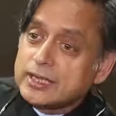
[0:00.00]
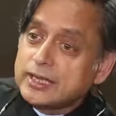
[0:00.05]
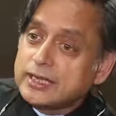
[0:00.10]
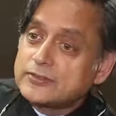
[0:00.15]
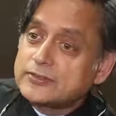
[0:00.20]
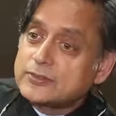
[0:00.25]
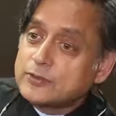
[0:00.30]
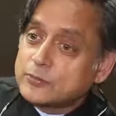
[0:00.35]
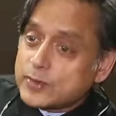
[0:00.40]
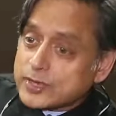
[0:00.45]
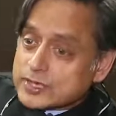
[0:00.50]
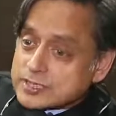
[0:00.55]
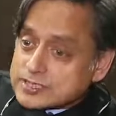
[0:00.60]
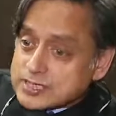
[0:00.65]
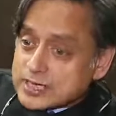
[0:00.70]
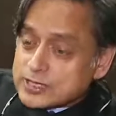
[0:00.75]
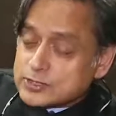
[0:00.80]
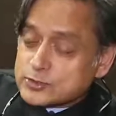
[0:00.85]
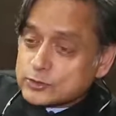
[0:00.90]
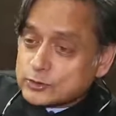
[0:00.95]
In the
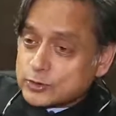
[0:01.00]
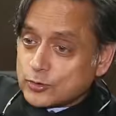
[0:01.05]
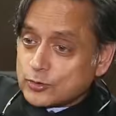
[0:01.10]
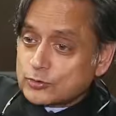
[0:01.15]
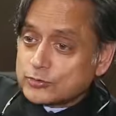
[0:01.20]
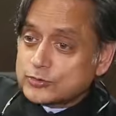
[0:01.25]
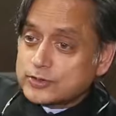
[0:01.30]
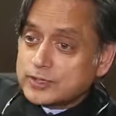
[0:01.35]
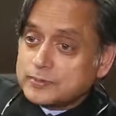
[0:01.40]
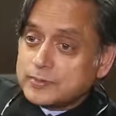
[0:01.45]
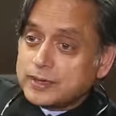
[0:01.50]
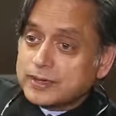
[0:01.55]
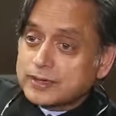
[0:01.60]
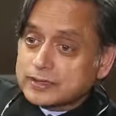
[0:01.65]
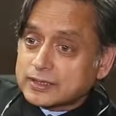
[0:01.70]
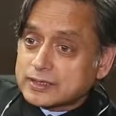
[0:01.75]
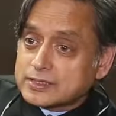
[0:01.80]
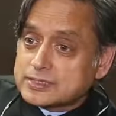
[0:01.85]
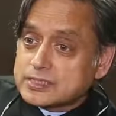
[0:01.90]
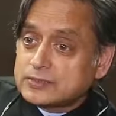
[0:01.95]
West, as you know, the
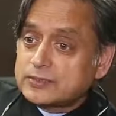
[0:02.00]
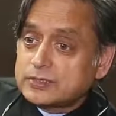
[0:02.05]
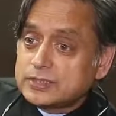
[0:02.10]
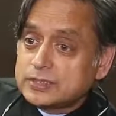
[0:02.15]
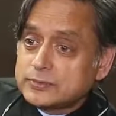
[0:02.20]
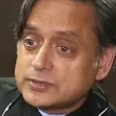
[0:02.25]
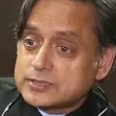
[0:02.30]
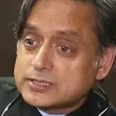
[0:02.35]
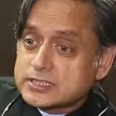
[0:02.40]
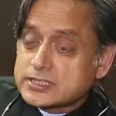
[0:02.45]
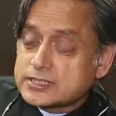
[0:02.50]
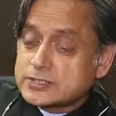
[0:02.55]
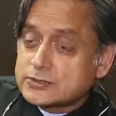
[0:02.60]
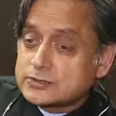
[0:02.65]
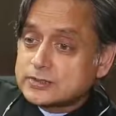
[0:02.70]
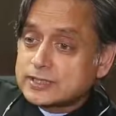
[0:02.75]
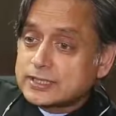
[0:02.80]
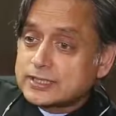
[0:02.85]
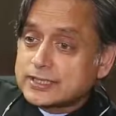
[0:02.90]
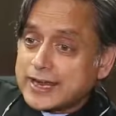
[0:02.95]
American Civil Liberties
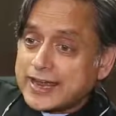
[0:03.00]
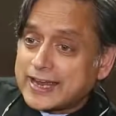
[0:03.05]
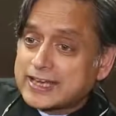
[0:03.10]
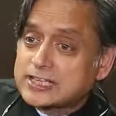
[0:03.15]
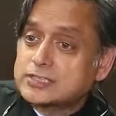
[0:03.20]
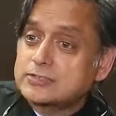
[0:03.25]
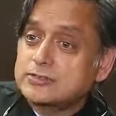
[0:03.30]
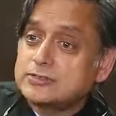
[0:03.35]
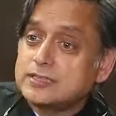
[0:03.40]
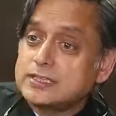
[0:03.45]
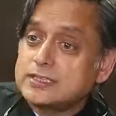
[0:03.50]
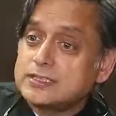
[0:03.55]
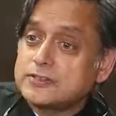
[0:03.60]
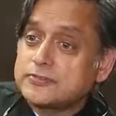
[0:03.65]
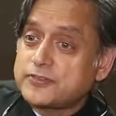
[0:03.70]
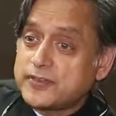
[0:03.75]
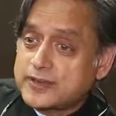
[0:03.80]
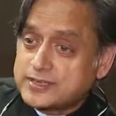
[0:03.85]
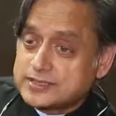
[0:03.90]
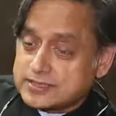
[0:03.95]
Union actually
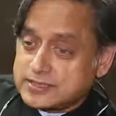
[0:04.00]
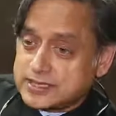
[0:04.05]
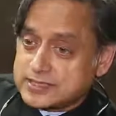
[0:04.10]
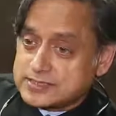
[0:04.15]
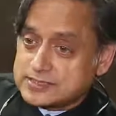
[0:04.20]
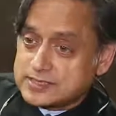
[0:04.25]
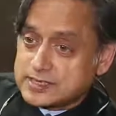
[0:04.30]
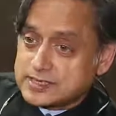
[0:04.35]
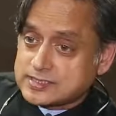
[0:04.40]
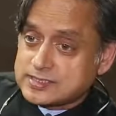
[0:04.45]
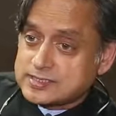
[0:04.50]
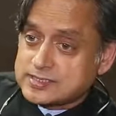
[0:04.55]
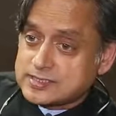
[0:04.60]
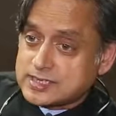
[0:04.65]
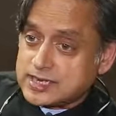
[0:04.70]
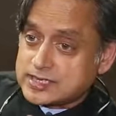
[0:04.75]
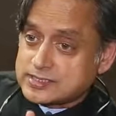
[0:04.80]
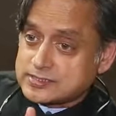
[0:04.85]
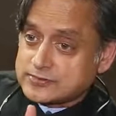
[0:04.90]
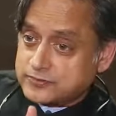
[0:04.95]
defended as an
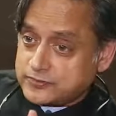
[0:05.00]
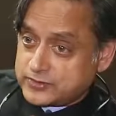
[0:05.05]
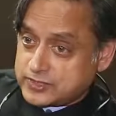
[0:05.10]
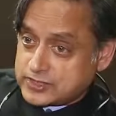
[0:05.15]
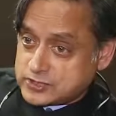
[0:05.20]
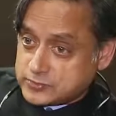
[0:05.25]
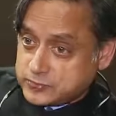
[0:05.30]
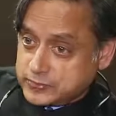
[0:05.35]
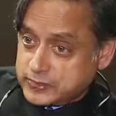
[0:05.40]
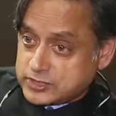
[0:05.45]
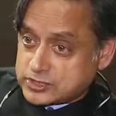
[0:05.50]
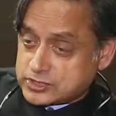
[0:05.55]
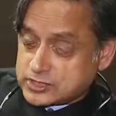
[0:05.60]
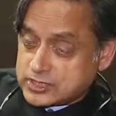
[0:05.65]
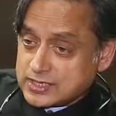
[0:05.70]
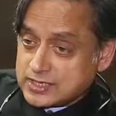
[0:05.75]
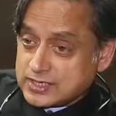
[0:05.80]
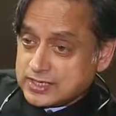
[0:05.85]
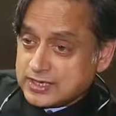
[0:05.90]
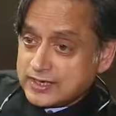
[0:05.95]
exercise of free speech
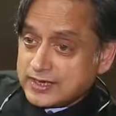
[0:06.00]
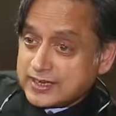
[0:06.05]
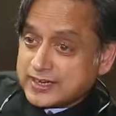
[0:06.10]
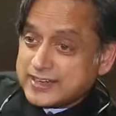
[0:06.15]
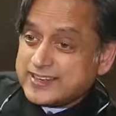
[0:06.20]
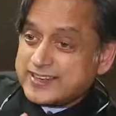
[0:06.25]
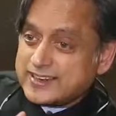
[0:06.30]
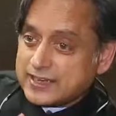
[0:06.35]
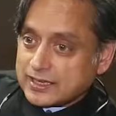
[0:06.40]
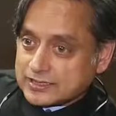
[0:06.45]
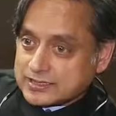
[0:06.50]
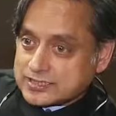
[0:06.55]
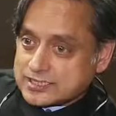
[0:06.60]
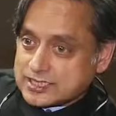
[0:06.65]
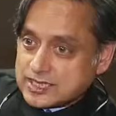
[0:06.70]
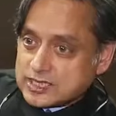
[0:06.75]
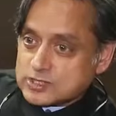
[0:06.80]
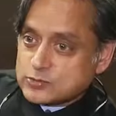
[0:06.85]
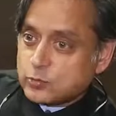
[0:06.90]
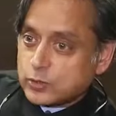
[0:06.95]

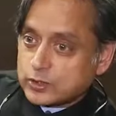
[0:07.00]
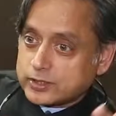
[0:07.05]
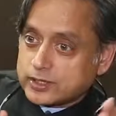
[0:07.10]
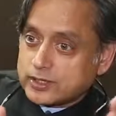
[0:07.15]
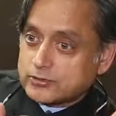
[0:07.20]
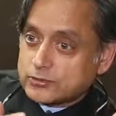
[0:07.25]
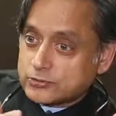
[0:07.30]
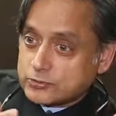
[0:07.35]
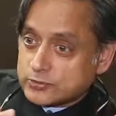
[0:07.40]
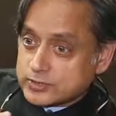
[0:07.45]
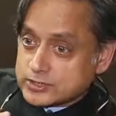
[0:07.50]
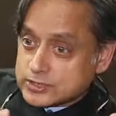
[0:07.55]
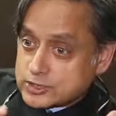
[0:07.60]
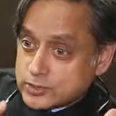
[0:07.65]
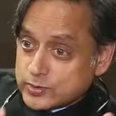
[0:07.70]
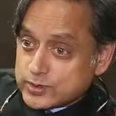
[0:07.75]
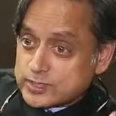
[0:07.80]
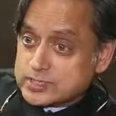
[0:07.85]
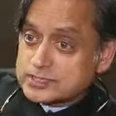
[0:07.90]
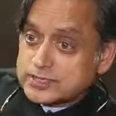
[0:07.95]
Nazis walking through a
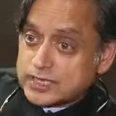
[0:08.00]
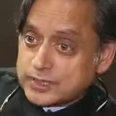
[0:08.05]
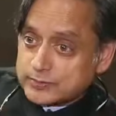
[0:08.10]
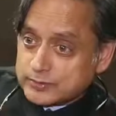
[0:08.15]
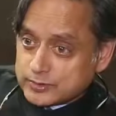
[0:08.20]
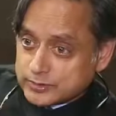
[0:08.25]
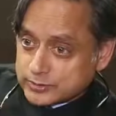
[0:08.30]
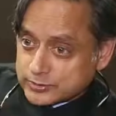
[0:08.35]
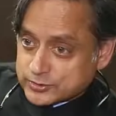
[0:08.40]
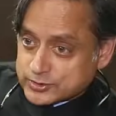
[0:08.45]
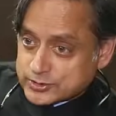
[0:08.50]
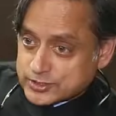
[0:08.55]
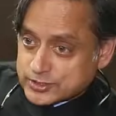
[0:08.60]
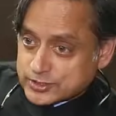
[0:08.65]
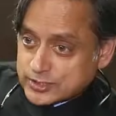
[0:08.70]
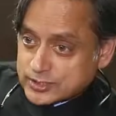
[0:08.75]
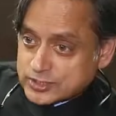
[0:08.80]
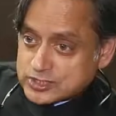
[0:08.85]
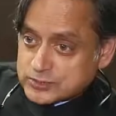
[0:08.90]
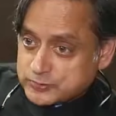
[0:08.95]
Jewish neighborhood
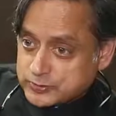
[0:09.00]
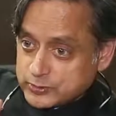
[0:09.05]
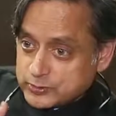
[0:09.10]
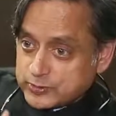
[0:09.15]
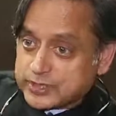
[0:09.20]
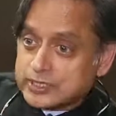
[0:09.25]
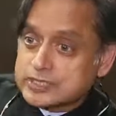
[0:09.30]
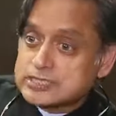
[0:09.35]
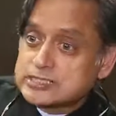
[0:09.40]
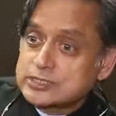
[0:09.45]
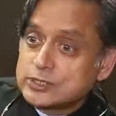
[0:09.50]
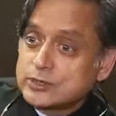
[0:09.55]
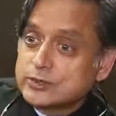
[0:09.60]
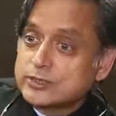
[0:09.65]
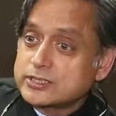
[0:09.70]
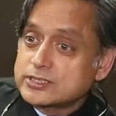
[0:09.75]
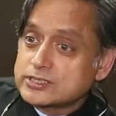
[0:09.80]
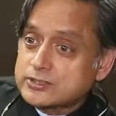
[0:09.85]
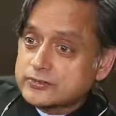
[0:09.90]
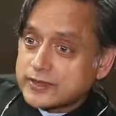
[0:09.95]
spewing
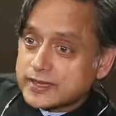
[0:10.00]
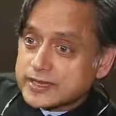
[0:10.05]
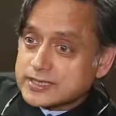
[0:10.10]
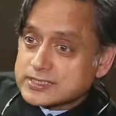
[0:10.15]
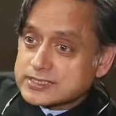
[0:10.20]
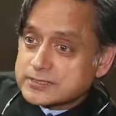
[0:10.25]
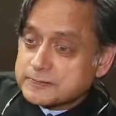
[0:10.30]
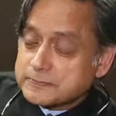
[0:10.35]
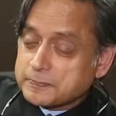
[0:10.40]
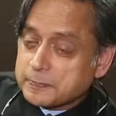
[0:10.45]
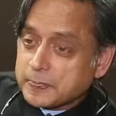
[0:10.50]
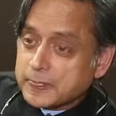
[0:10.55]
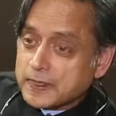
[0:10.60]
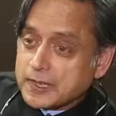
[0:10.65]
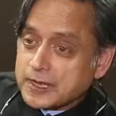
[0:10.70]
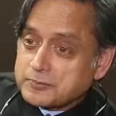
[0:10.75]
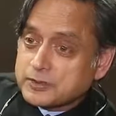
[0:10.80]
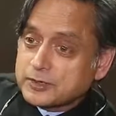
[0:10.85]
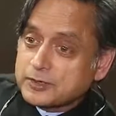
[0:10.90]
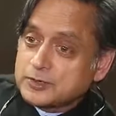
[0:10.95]
slogans of hate,
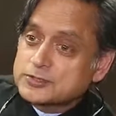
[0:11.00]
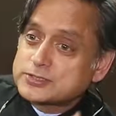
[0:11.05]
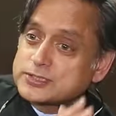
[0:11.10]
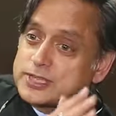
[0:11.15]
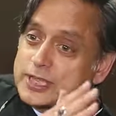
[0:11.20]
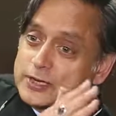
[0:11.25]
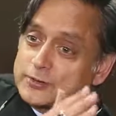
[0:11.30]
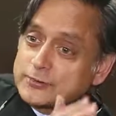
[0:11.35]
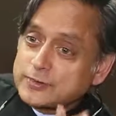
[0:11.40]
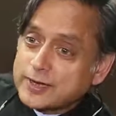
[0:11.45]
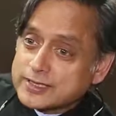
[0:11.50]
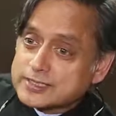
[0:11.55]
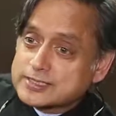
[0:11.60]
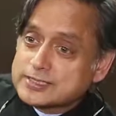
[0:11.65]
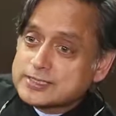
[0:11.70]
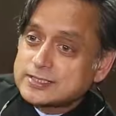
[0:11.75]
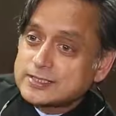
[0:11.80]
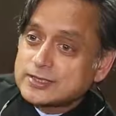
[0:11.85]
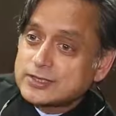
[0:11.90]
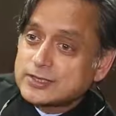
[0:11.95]
because their
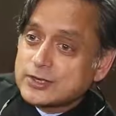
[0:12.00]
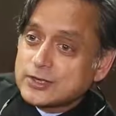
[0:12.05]
right